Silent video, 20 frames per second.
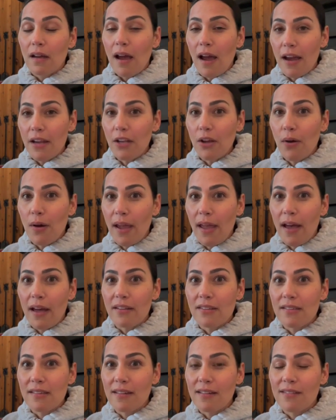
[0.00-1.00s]
I know I
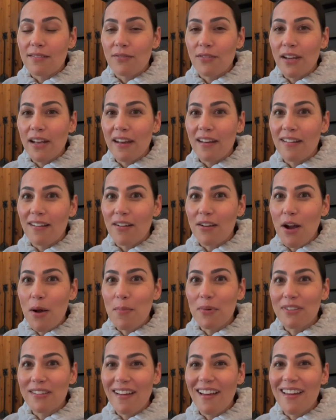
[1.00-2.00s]
had to read it a
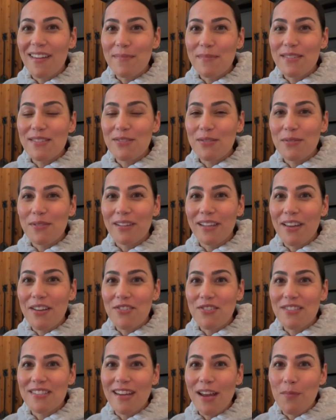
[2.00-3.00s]
couple times to really
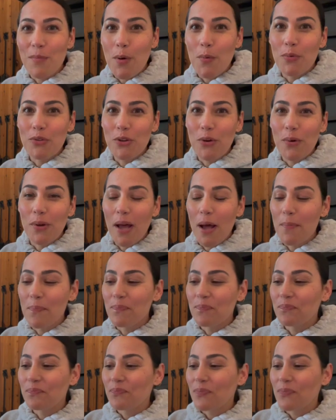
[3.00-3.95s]
understand what was going on.